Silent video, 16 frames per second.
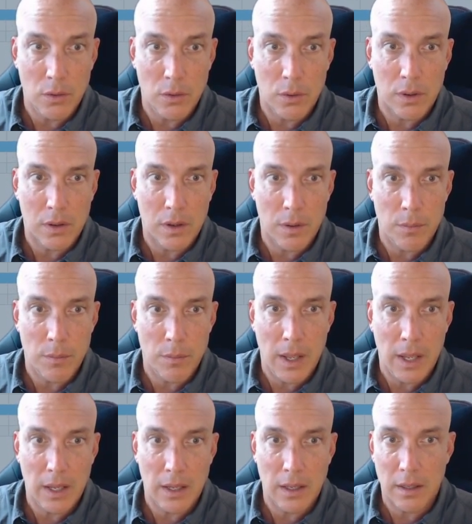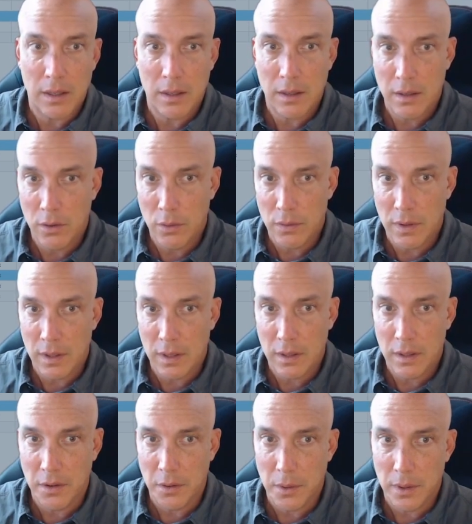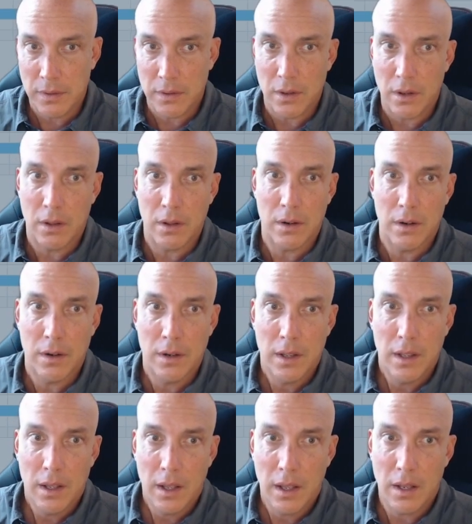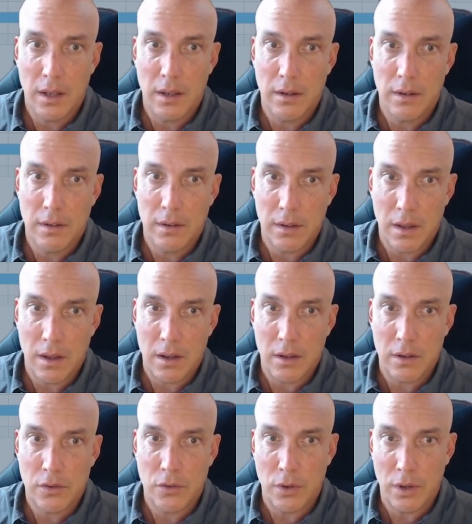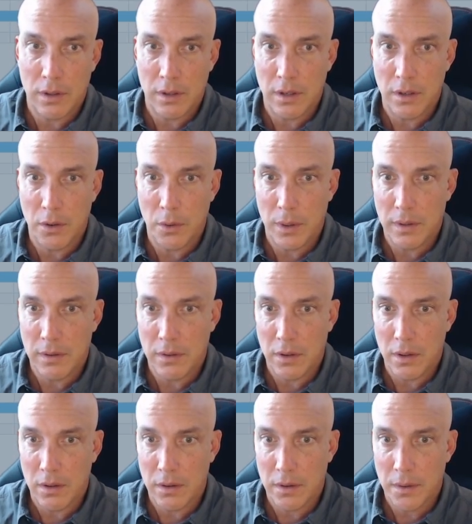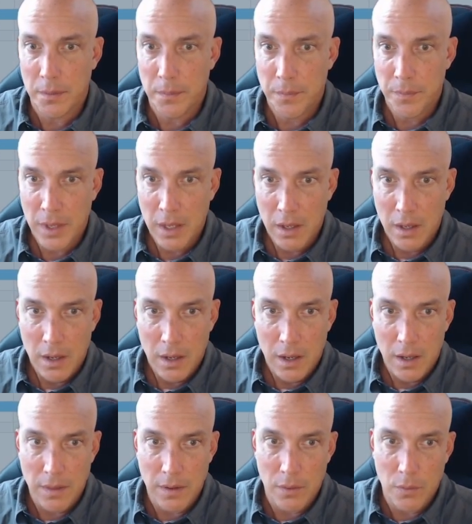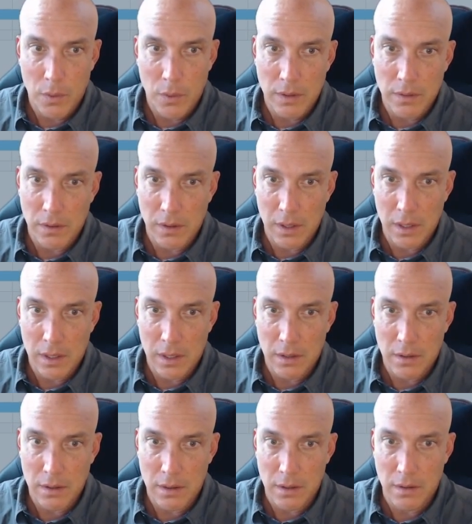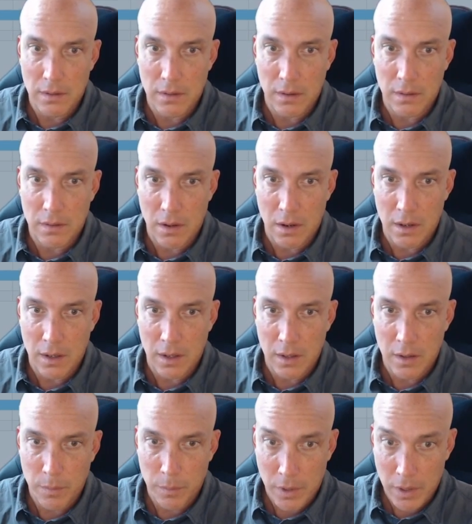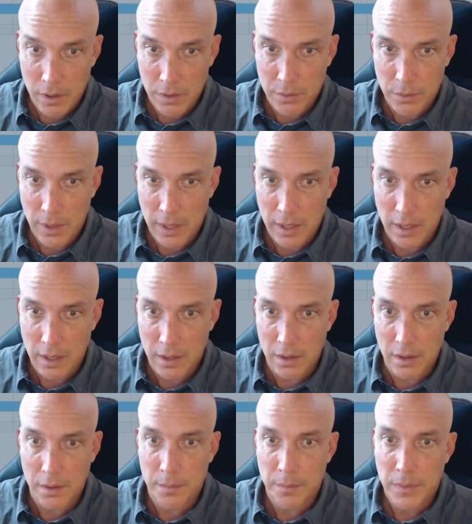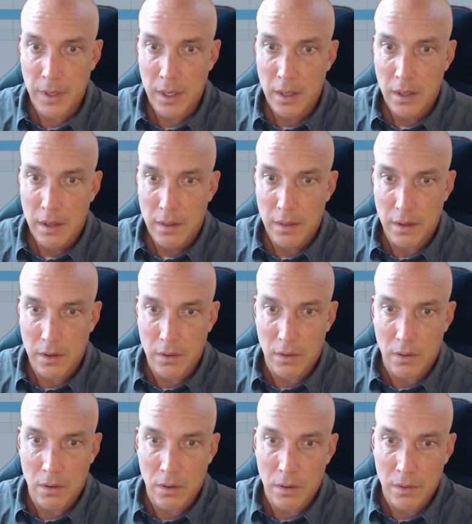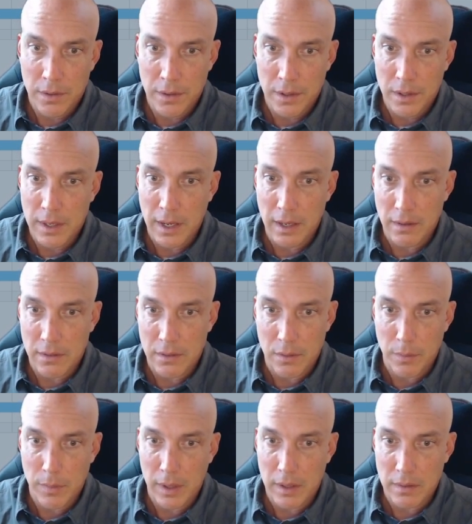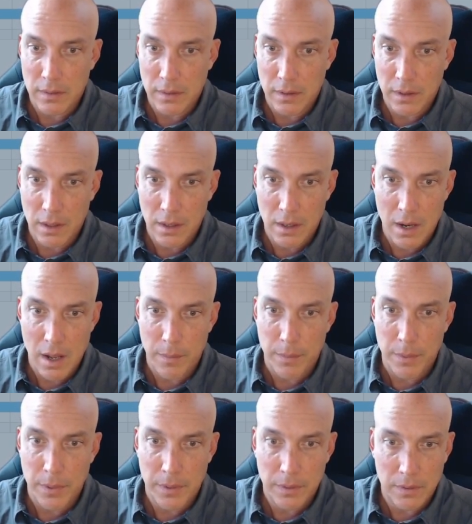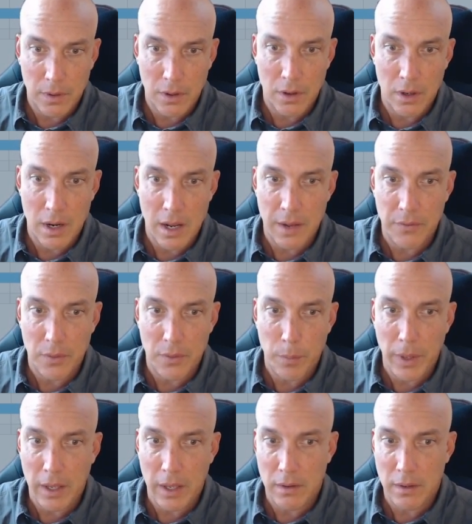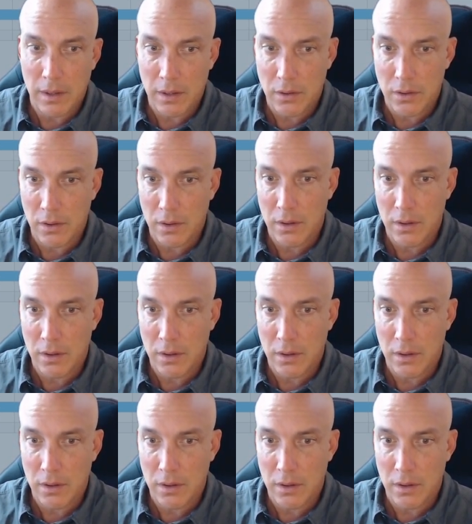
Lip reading: can make New Zealand US dollar and Australian US dollar. And then once you get into these exotic parts right here, then all the dates are mixed in and up. So you're going to have to pay attention